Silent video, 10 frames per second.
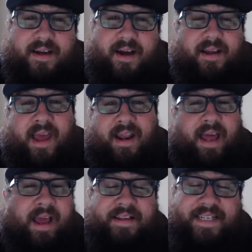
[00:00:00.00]
again, like
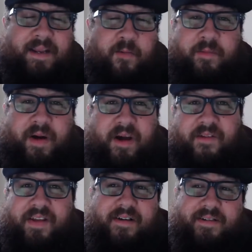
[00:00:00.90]
I said in one of my other
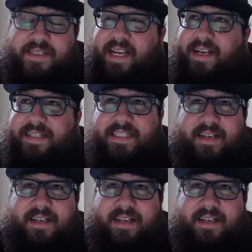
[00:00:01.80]
videos, like this